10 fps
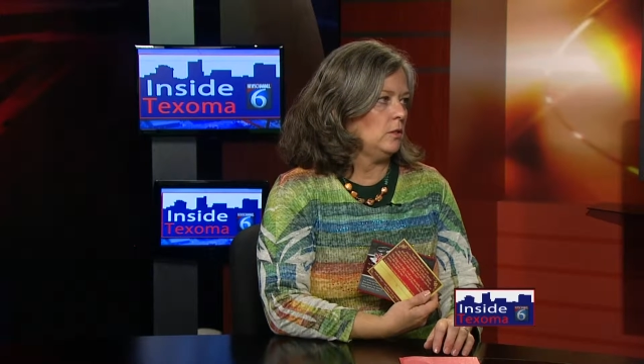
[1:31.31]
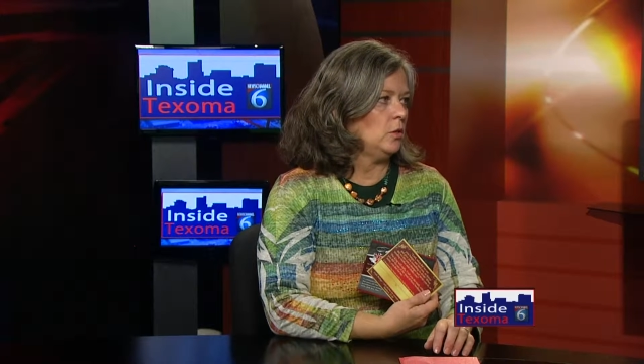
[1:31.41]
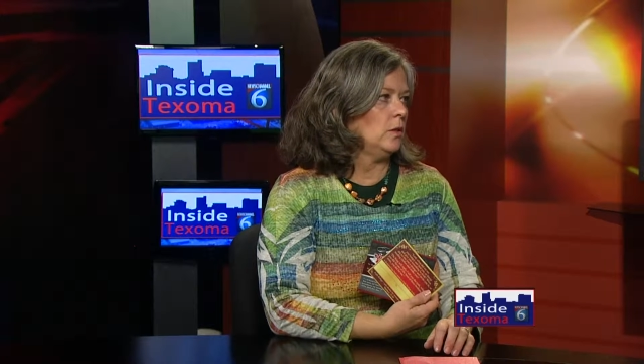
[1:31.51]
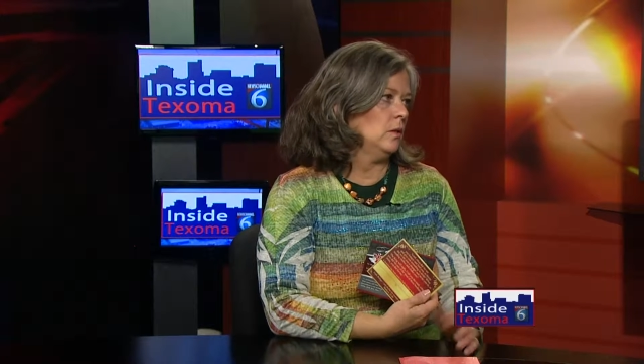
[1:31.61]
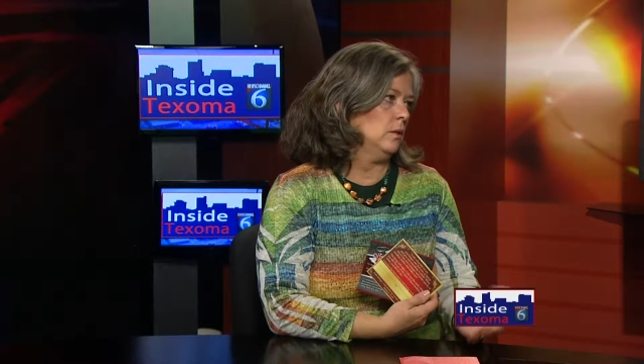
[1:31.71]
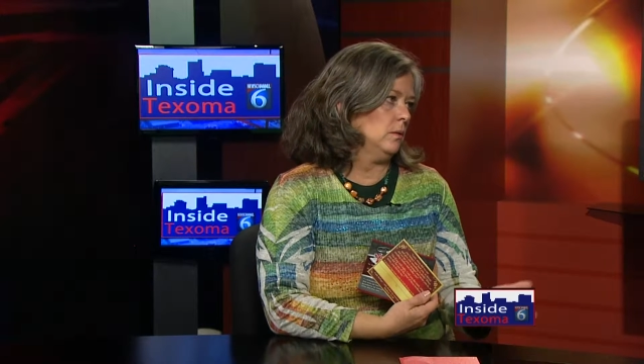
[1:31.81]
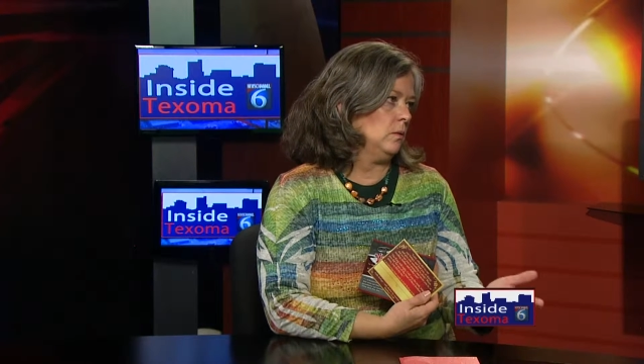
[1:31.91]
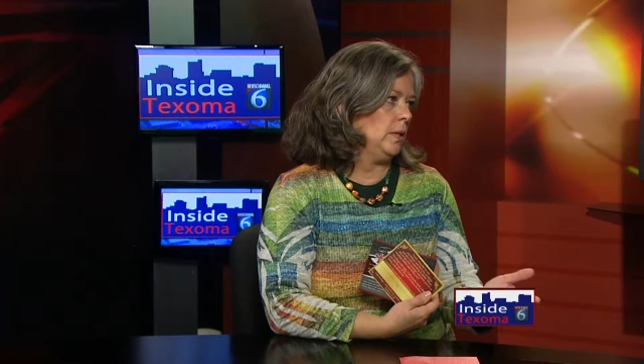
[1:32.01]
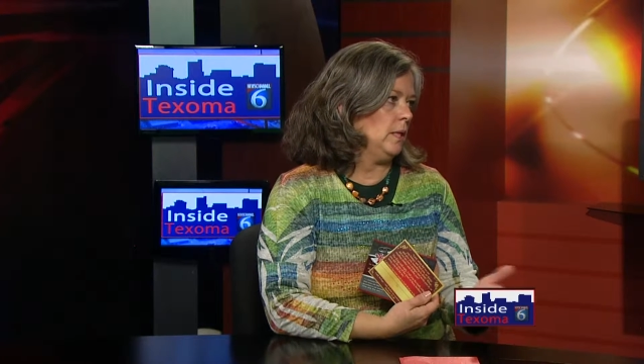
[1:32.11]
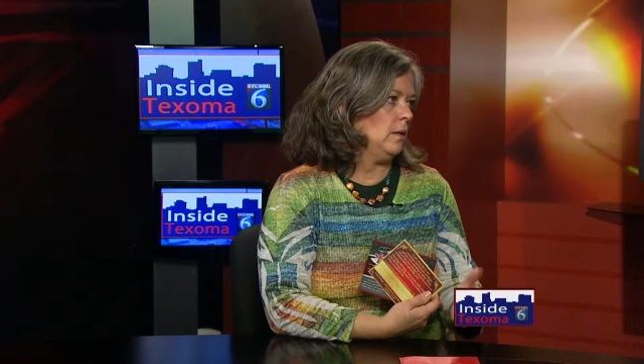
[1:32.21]
during the
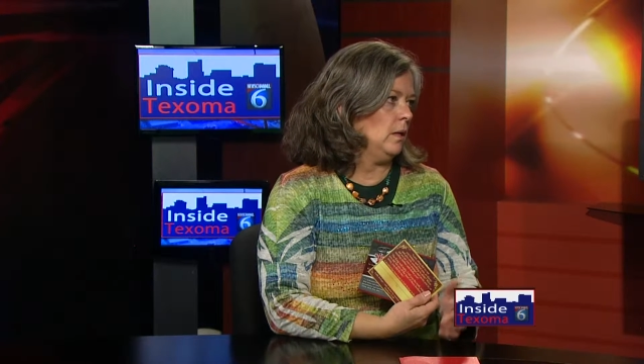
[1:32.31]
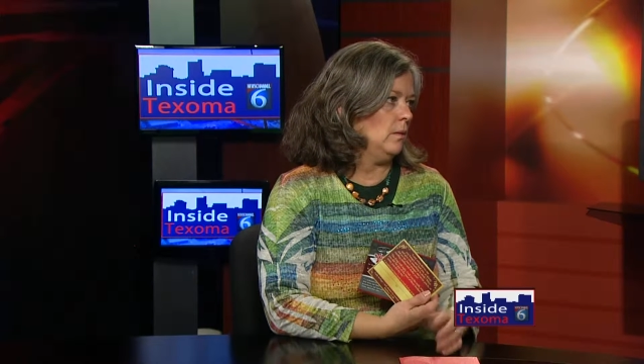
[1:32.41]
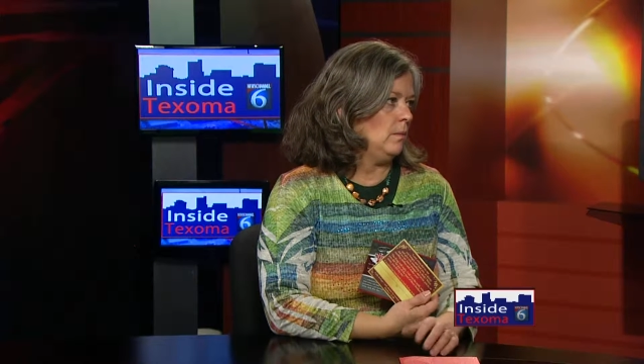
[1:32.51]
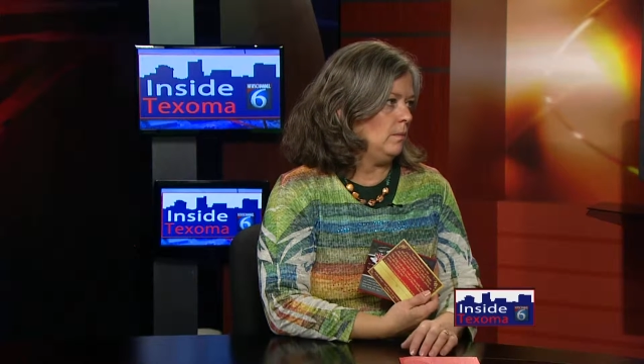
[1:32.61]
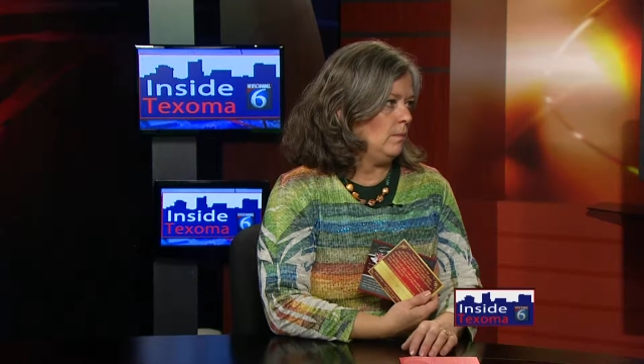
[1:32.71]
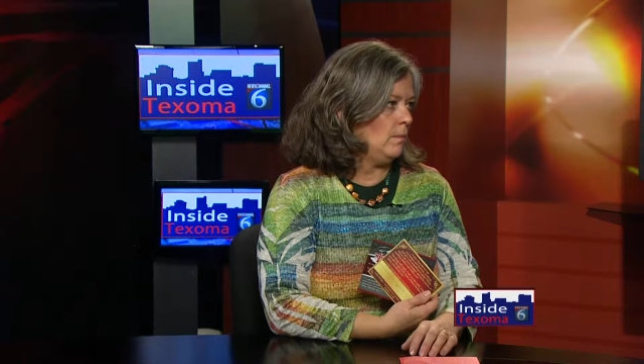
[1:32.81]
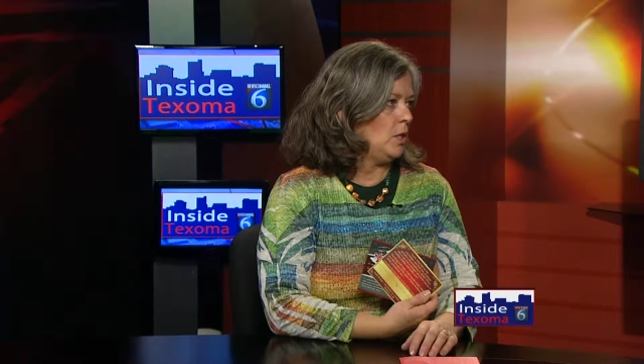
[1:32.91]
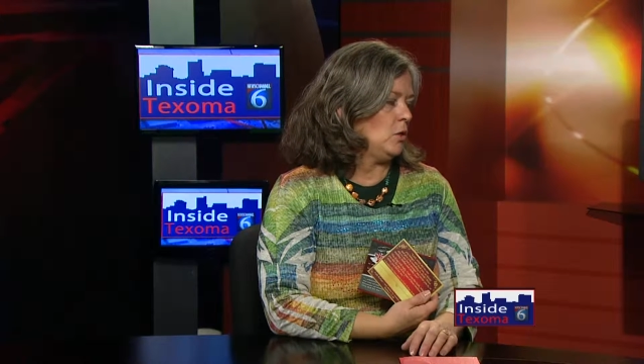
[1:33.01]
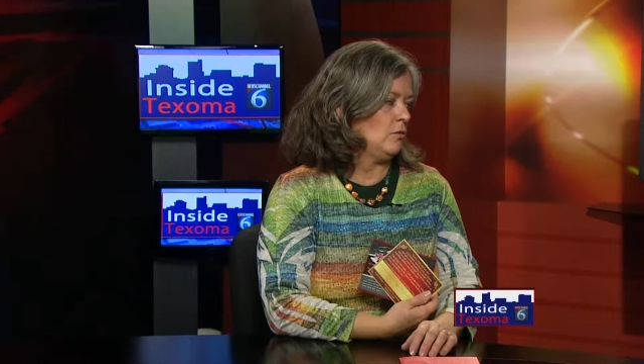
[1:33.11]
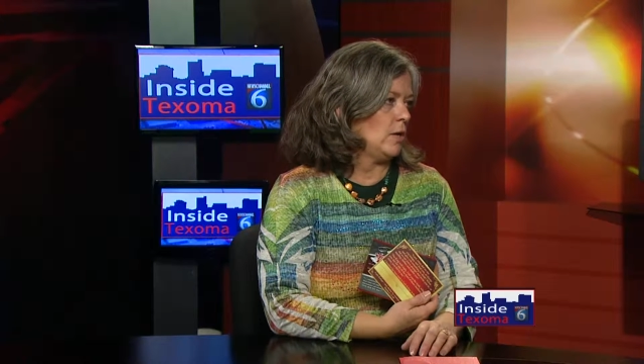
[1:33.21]
week,
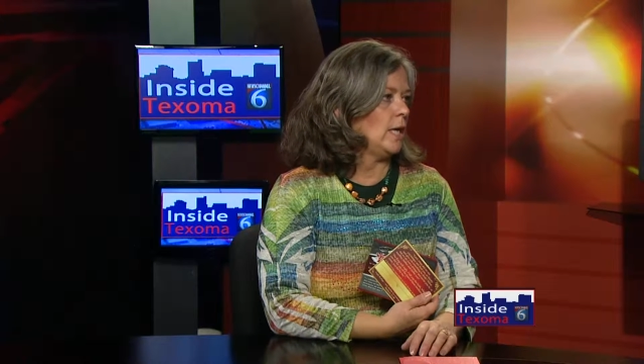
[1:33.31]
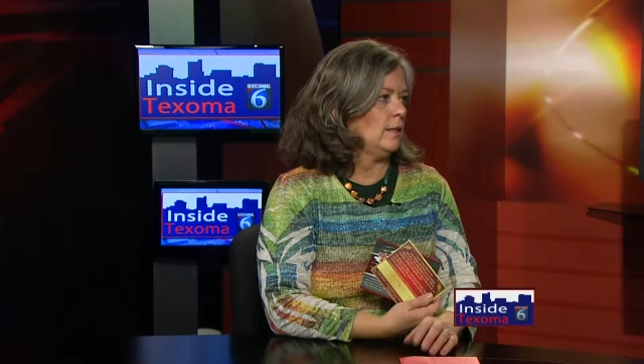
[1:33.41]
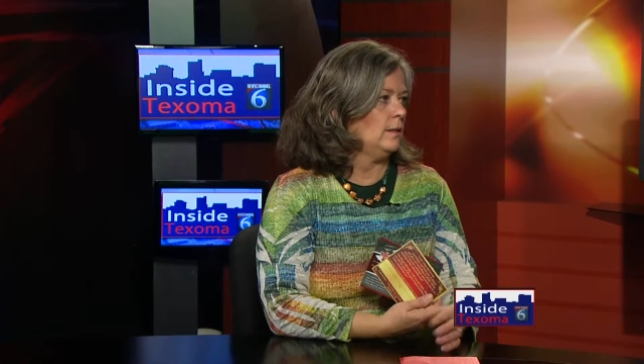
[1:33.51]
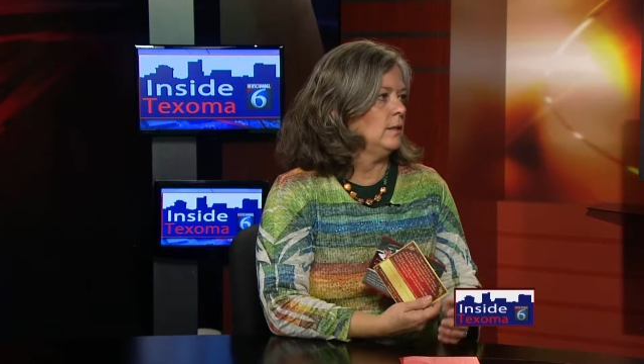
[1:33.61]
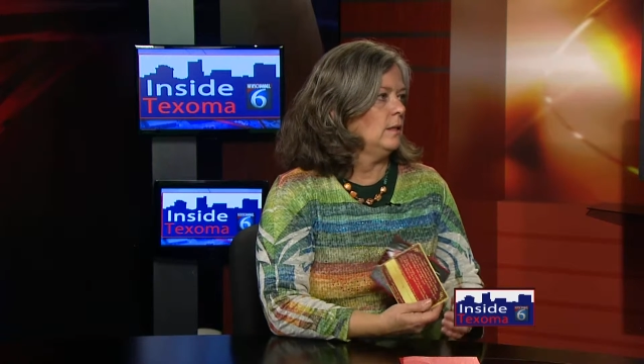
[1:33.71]
Monday through Friday.